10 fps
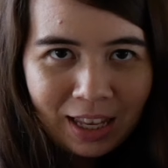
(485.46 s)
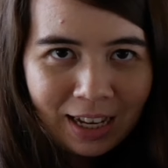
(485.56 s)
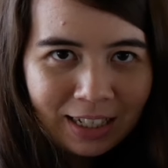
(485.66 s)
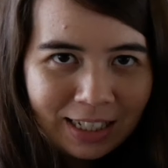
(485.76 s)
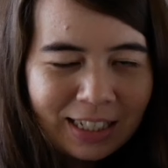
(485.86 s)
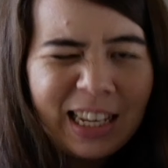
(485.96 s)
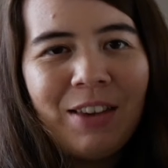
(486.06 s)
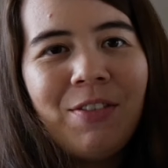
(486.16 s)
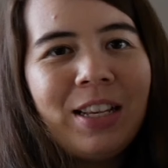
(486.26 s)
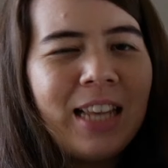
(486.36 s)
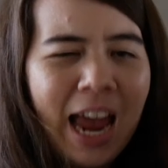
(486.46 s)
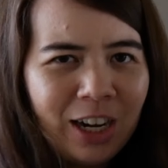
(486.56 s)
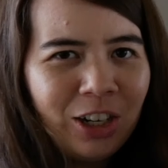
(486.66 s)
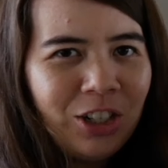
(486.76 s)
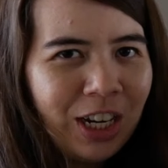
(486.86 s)
us to give us
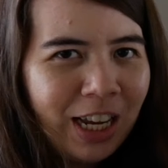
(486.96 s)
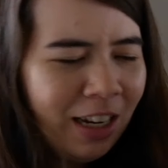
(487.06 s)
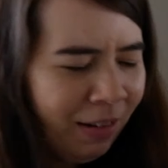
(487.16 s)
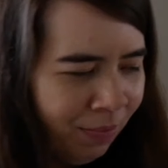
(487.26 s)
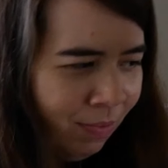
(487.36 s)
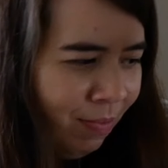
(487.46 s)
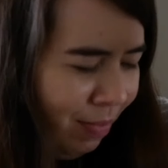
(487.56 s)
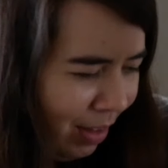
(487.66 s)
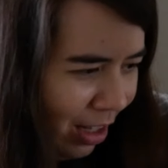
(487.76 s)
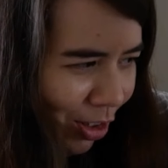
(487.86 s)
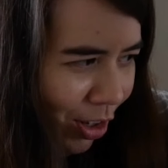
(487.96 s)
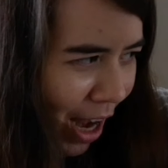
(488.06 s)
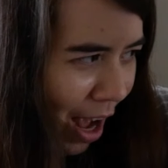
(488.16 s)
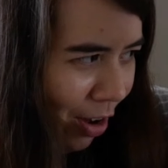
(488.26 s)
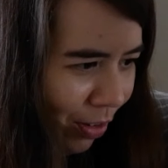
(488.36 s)
energy. So
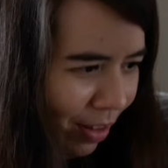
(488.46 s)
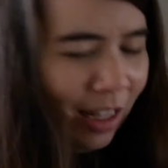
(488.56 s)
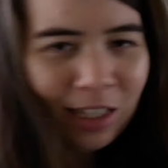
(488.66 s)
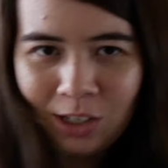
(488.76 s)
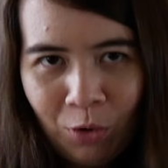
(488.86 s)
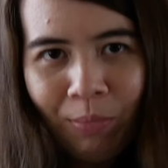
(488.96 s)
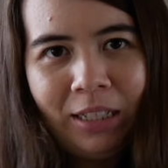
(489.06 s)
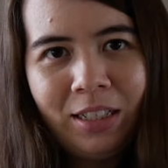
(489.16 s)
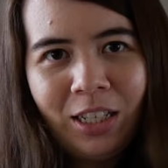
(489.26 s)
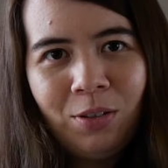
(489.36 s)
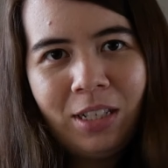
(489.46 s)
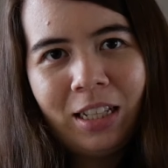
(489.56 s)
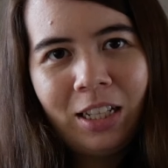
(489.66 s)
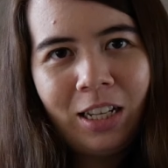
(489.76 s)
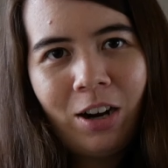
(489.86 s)
now let's go build a
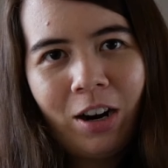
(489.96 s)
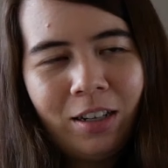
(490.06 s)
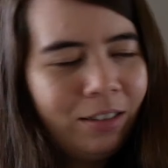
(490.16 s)
utility cart.